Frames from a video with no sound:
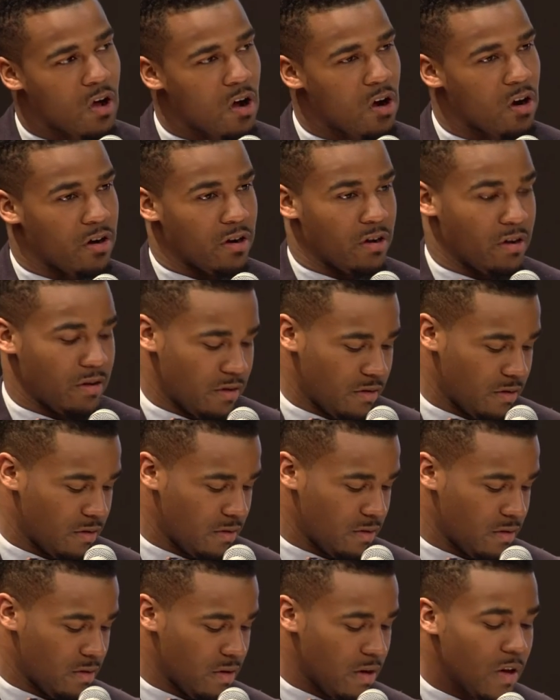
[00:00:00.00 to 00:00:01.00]
as hard
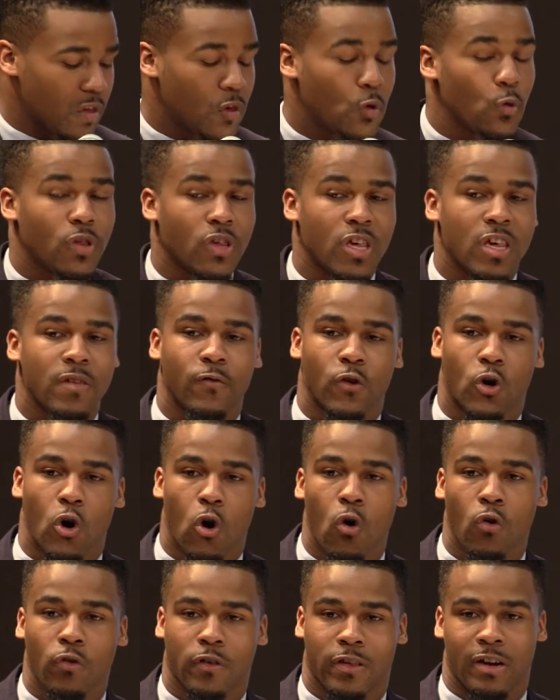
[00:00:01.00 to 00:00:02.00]
to achieve
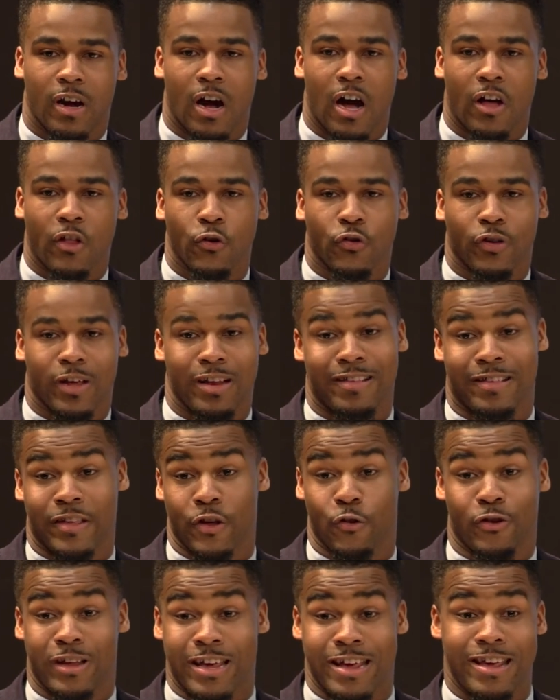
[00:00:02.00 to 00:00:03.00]
goals that others
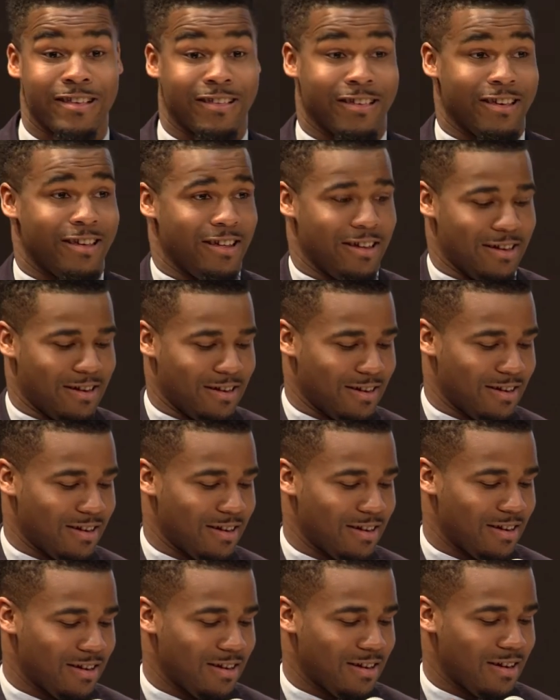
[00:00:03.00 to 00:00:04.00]
considered easy.
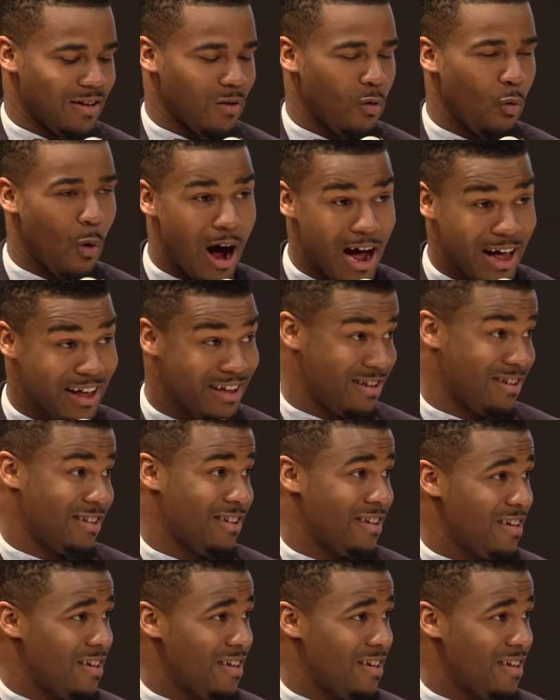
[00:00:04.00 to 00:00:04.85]
Why?